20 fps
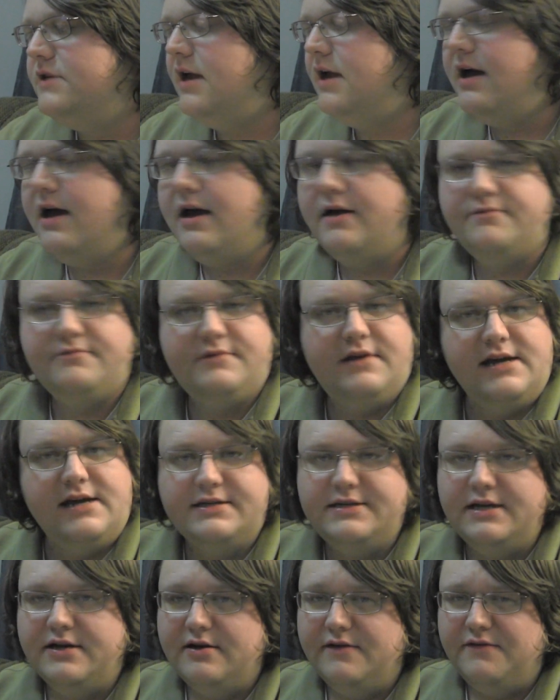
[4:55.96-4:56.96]
yeah, I
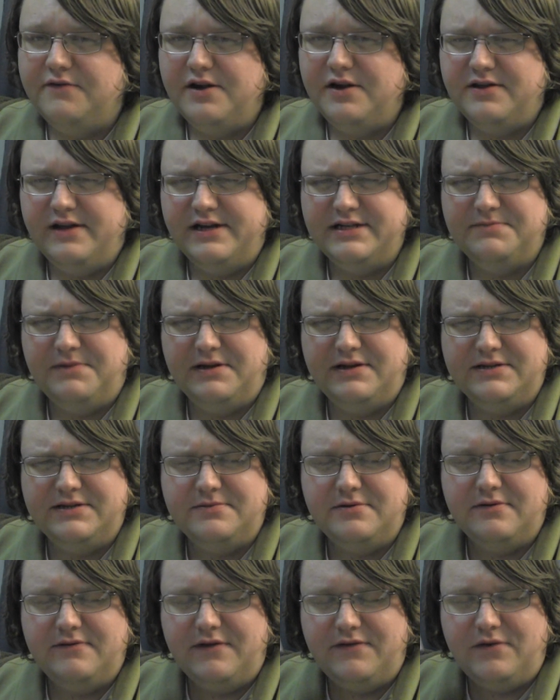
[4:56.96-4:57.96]
can't say enough great things about
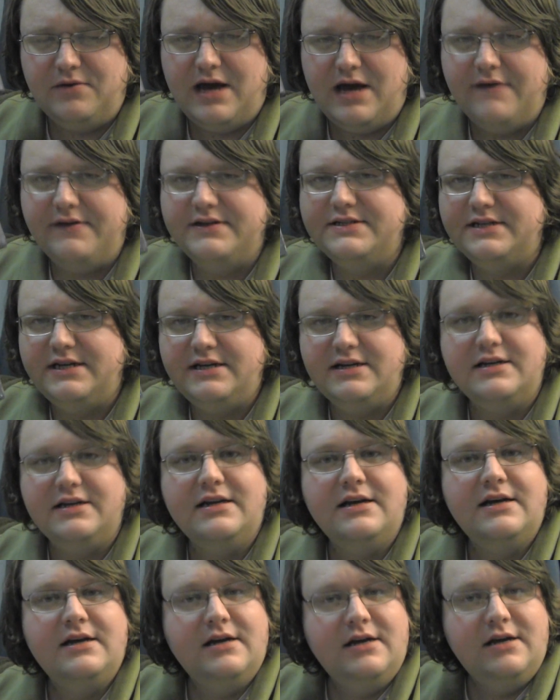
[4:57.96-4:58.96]
this movie. If you haven't seen it,
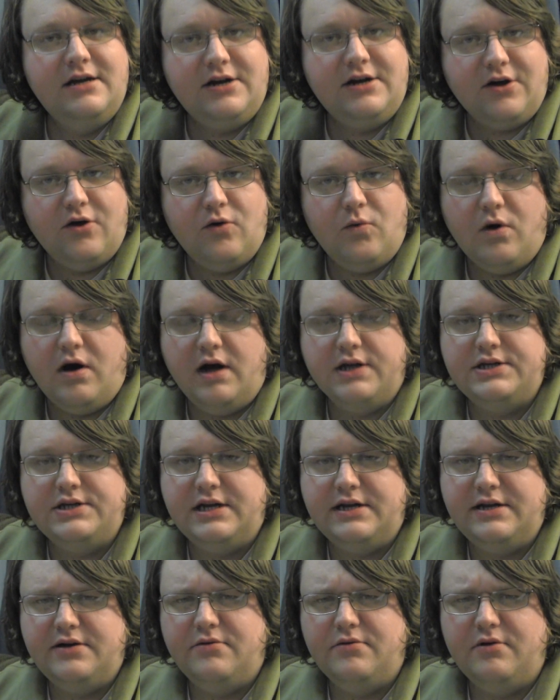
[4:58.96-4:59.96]
go watch
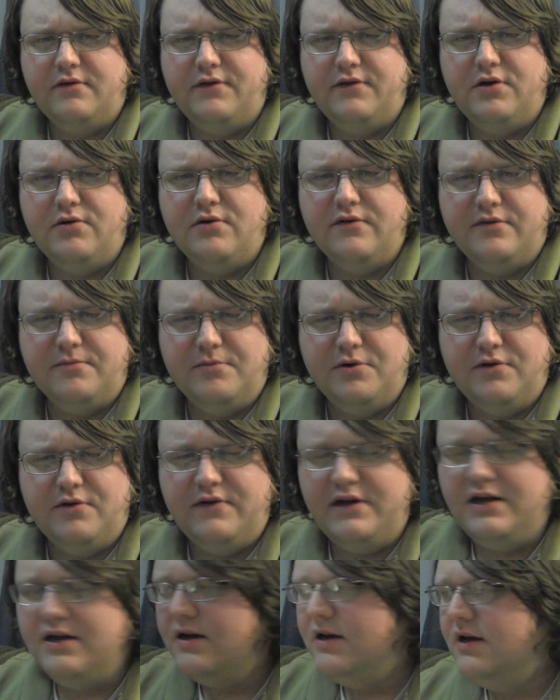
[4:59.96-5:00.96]
it. I did a review of the
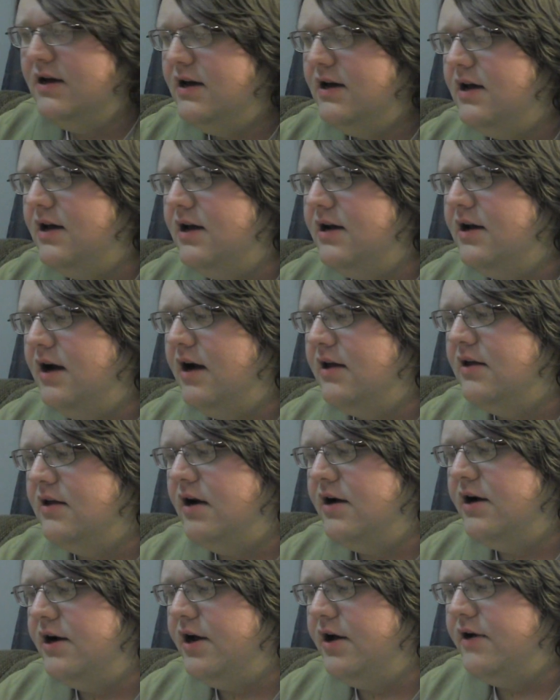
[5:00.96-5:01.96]
movie uh, not
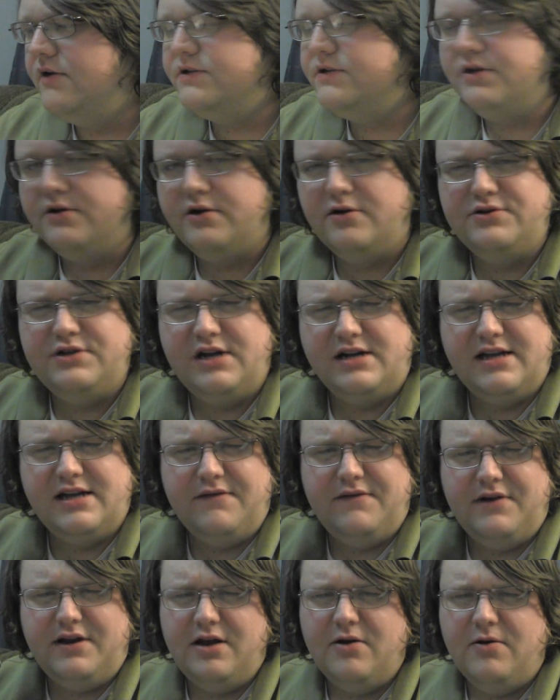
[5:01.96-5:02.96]
long ago, so go check
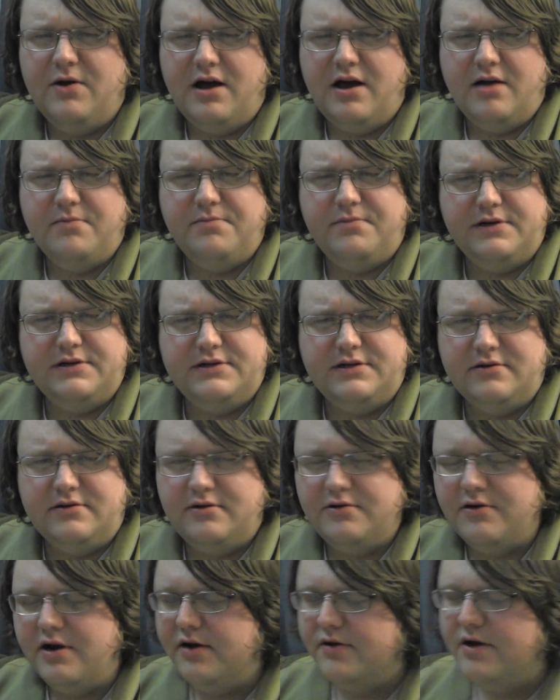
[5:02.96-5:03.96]
that video out. But uh,
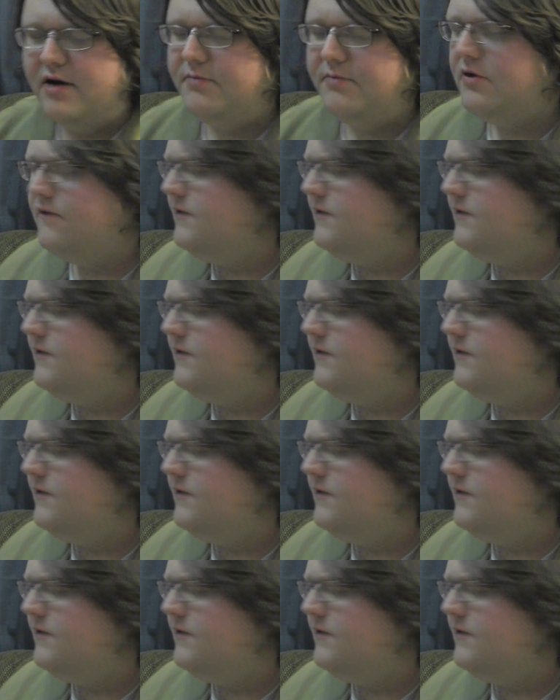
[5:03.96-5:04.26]
great, great